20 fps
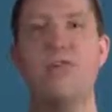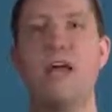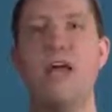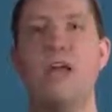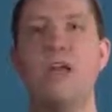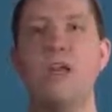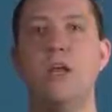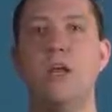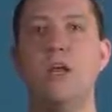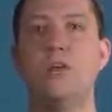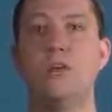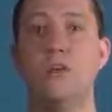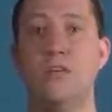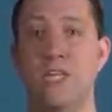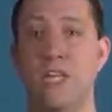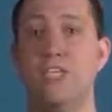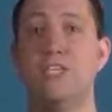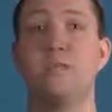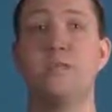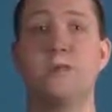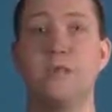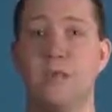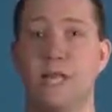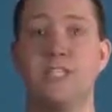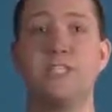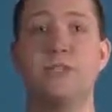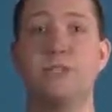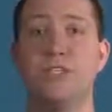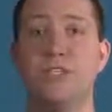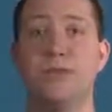Then to teach them
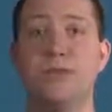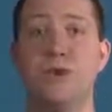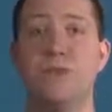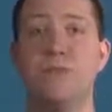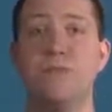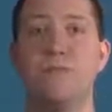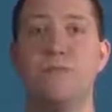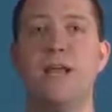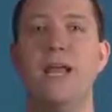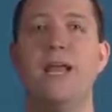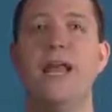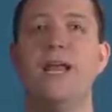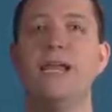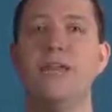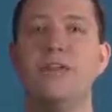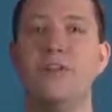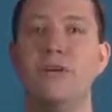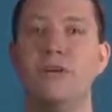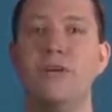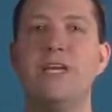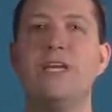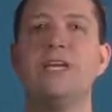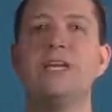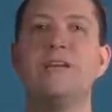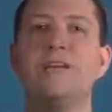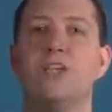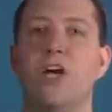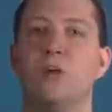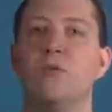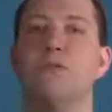lesson material, and that there
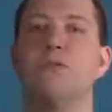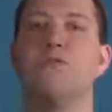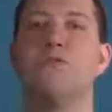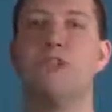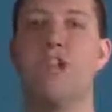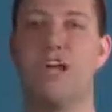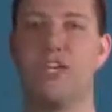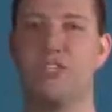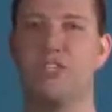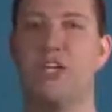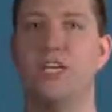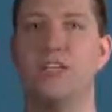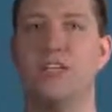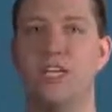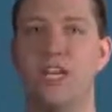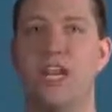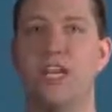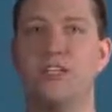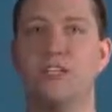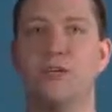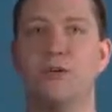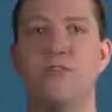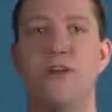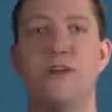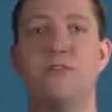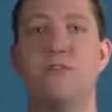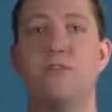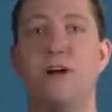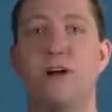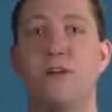is a reflection at the end. So
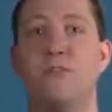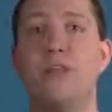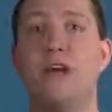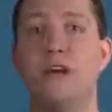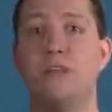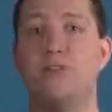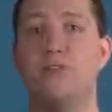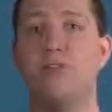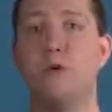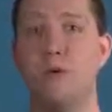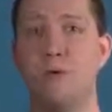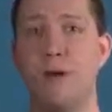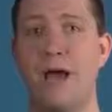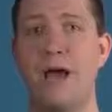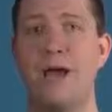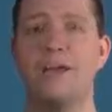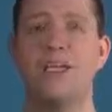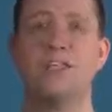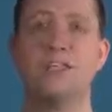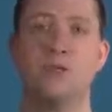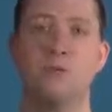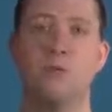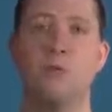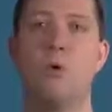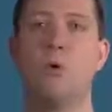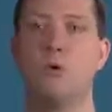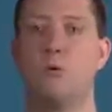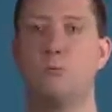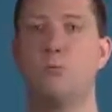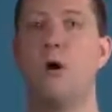they followed that format is an
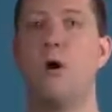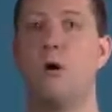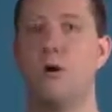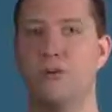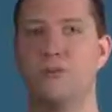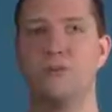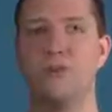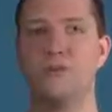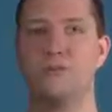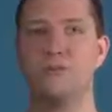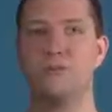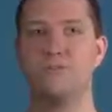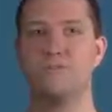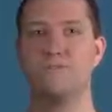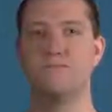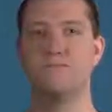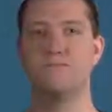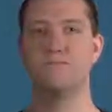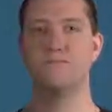important part of this.